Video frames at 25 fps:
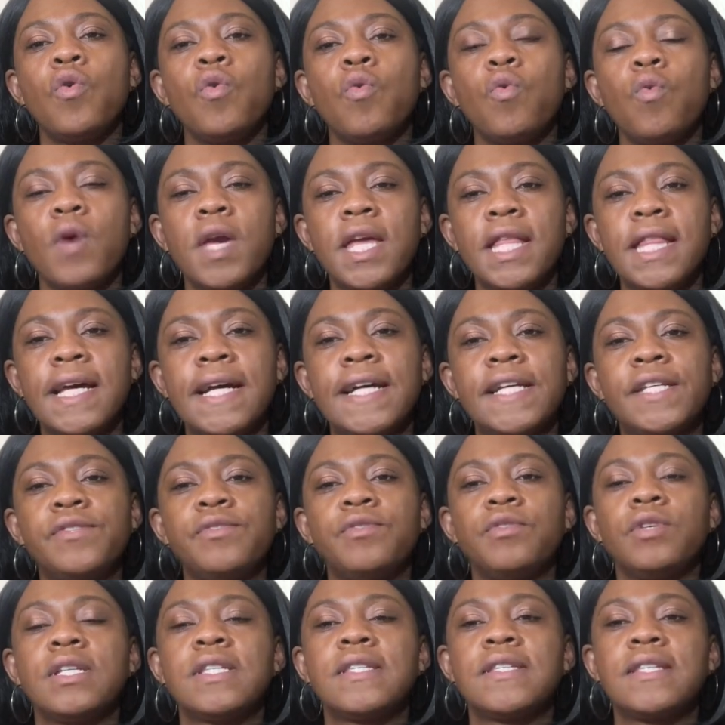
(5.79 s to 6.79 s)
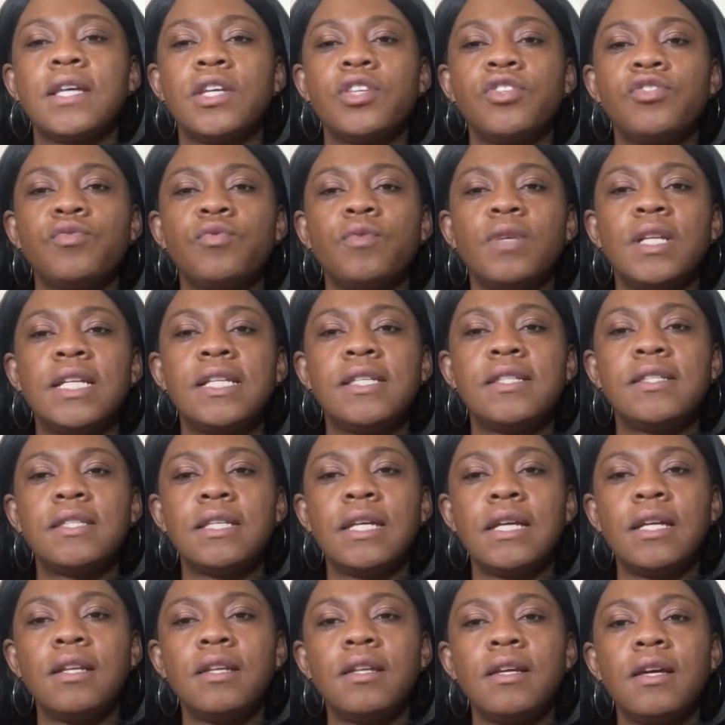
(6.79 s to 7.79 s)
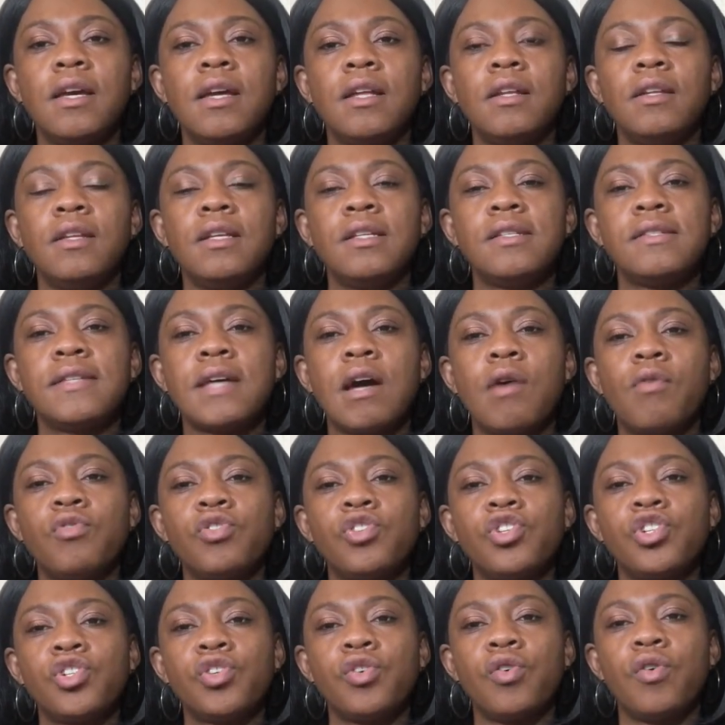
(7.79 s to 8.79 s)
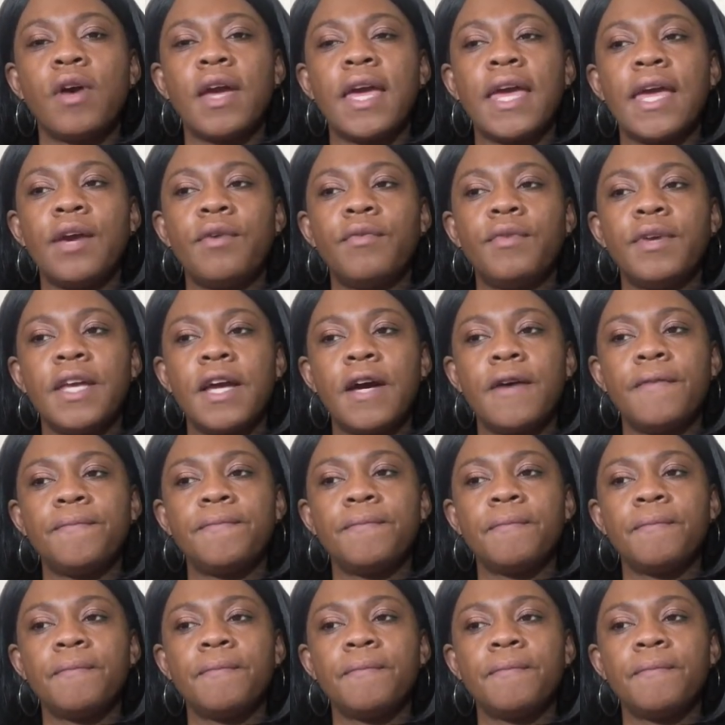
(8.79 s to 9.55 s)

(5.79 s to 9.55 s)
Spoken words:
with Success Real Estate in the South Shore area.